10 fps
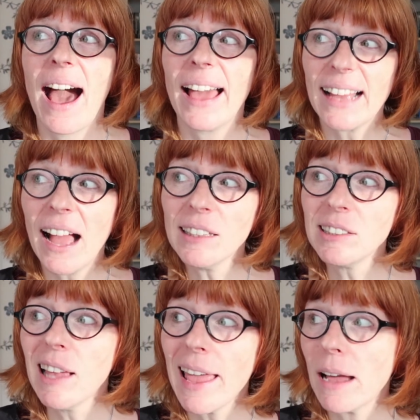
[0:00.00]
I
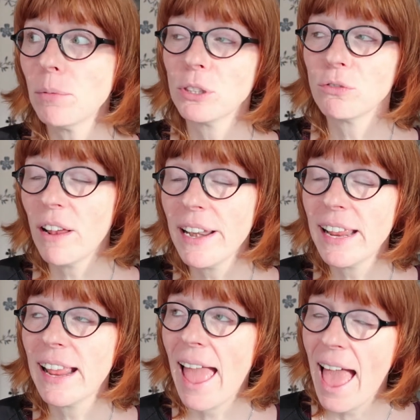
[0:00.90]
can't say I was
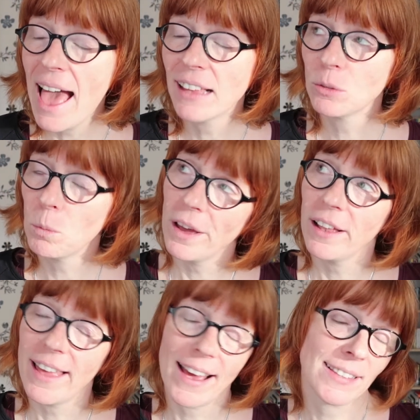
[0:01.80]
running as
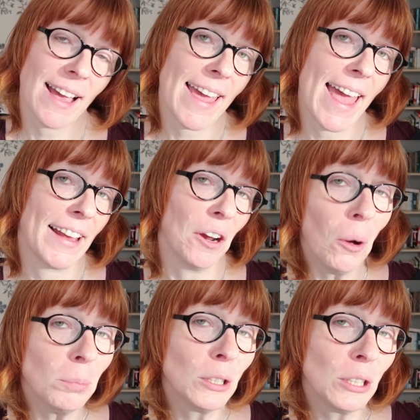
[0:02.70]
well as I had
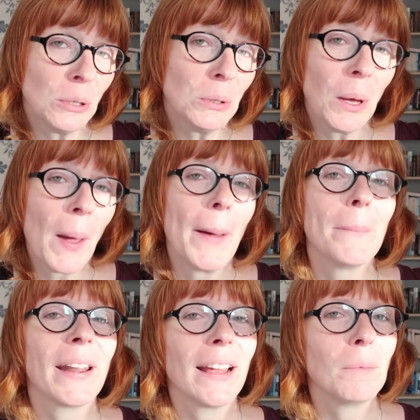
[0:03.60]
hoped to,
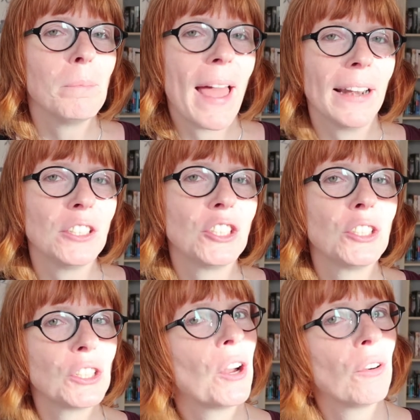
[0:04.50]
but I managed
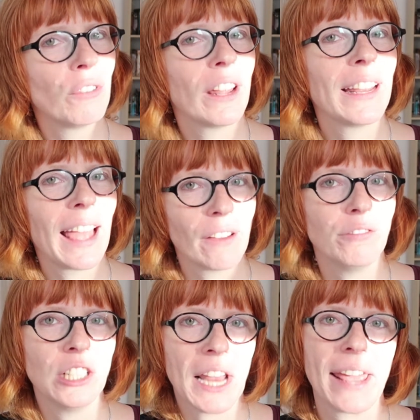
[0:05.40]
to go running
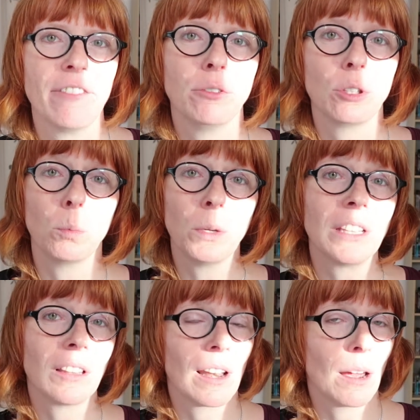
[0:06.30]
every day for the
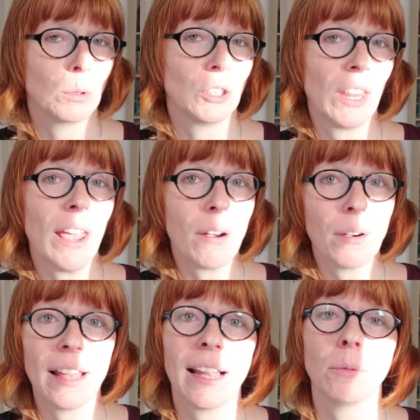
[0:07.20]
week that I was there,
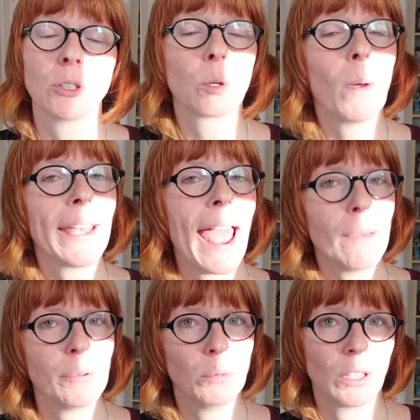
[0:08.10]
and I was quite
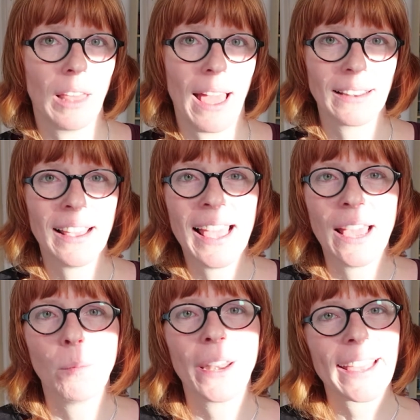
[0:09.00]
happy with that.
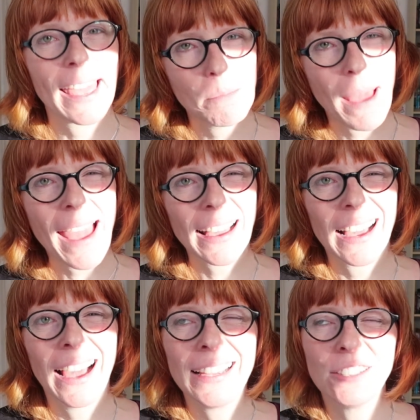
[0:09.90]
When I came
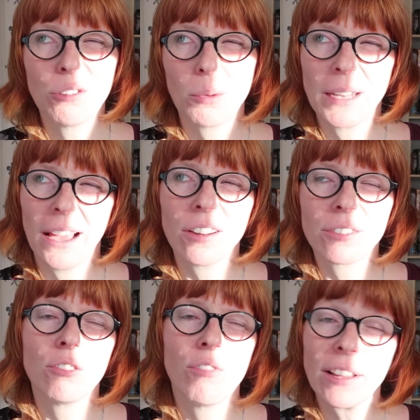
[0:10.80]
back, I dropped out
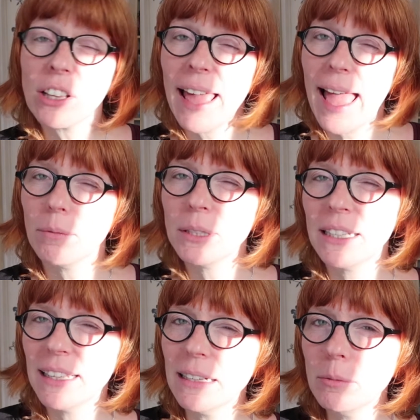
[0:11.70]
of the regular habit
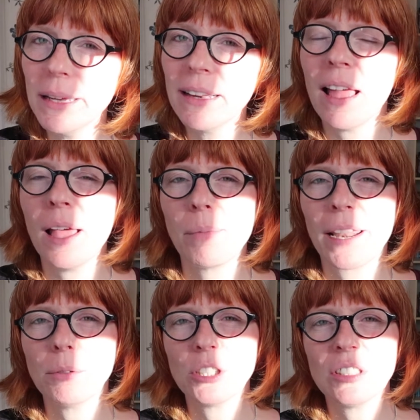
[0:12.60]
a little bit,
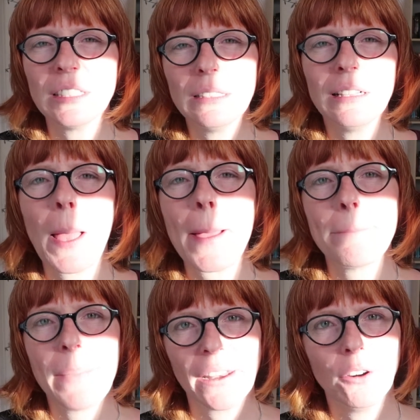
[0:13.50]
but I was still
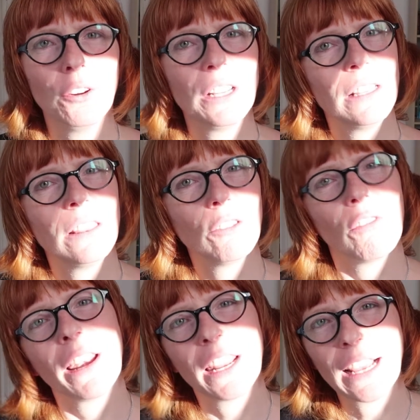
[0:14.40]
better in the
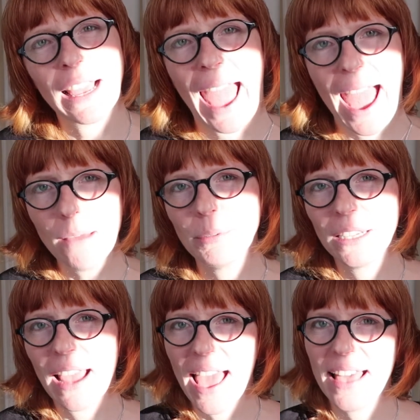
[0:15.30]
running
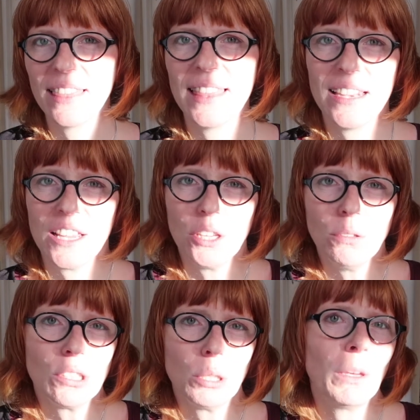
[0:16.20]
habit than I
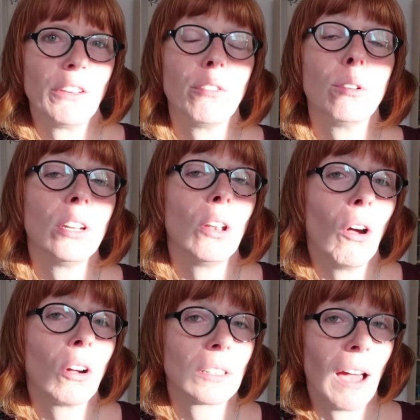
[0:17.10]
used to be for a
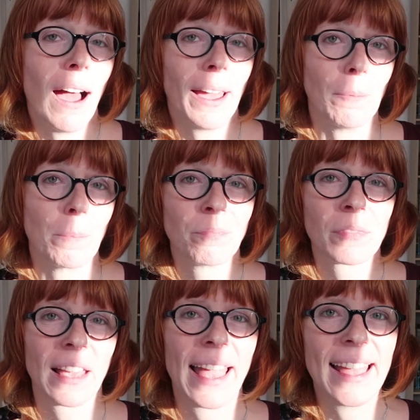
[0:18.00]
long time.
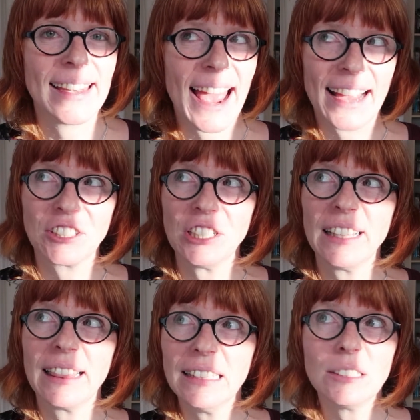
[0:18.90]
And
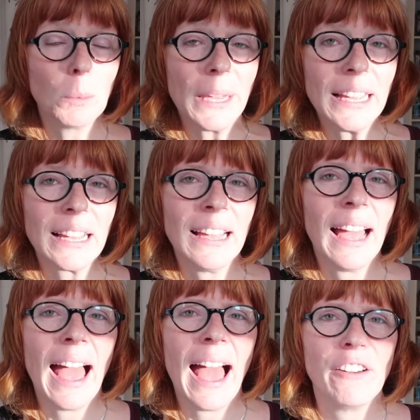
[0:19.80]
actually this week,
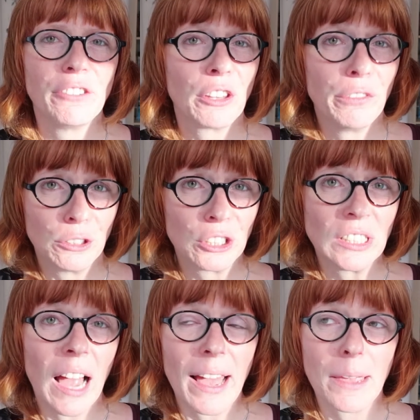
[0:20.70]
for the
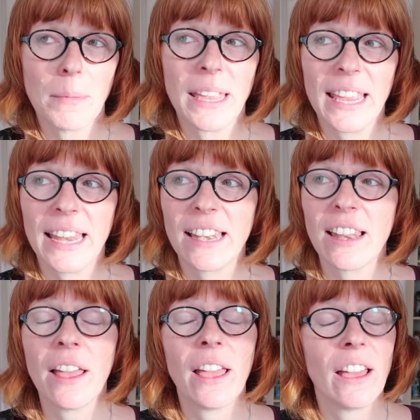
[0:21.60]
first time
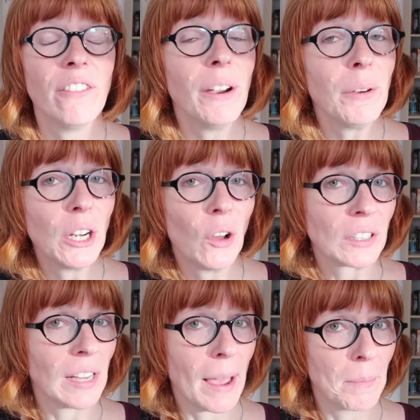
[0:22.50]
in a very
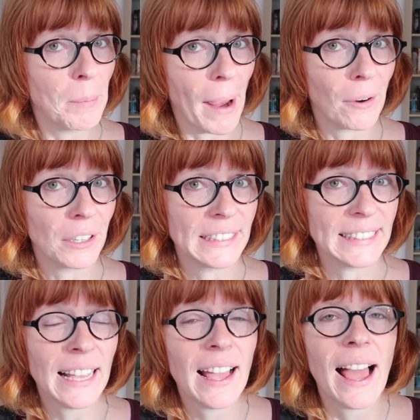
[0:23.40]
long time
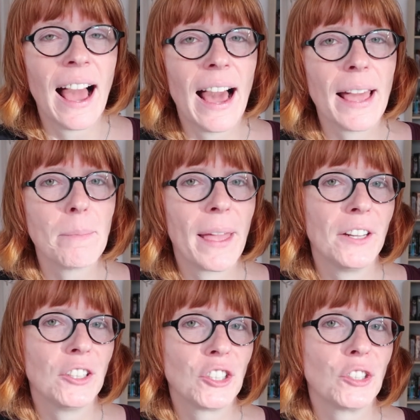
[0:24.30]
apparently, I
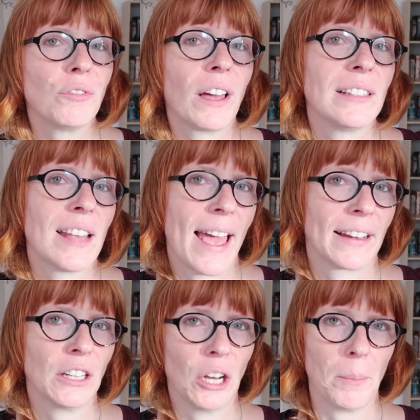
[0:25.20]
managed to run
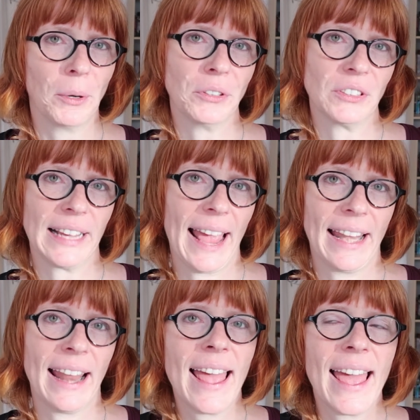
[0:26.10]
10 kilometers
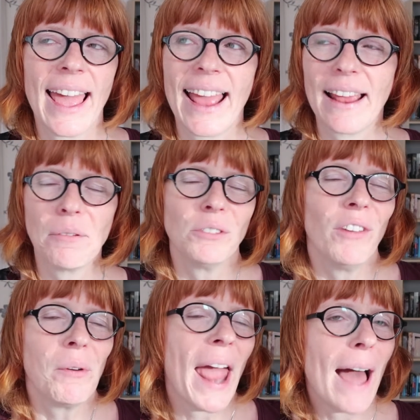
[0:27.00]
again. And I was
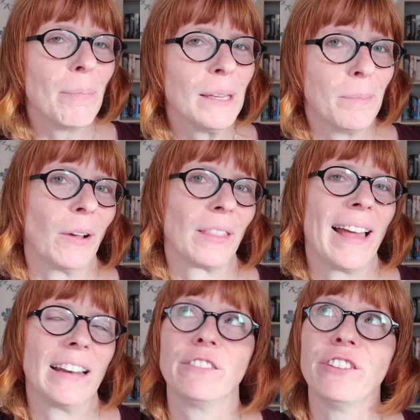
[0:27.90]
very happy about
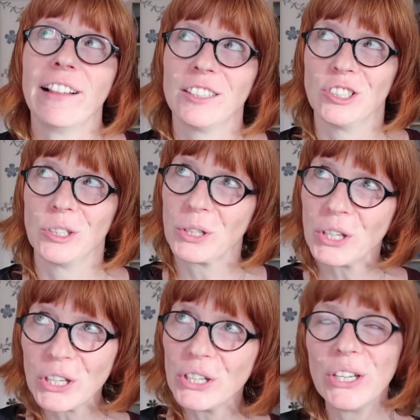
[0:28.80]
that. It felt so
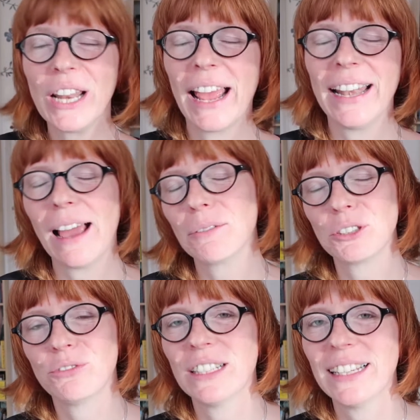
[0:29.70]
good and I
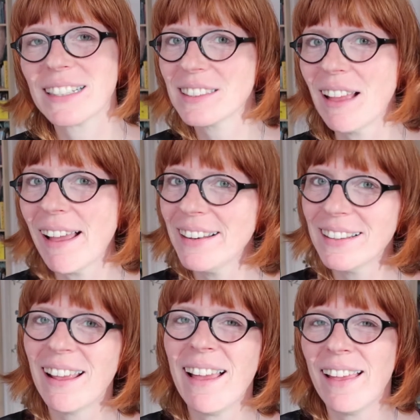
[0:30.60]
was really
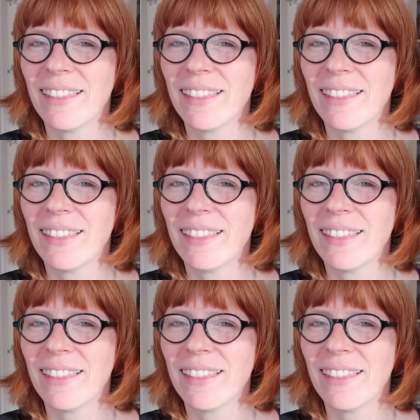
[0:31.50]
excited.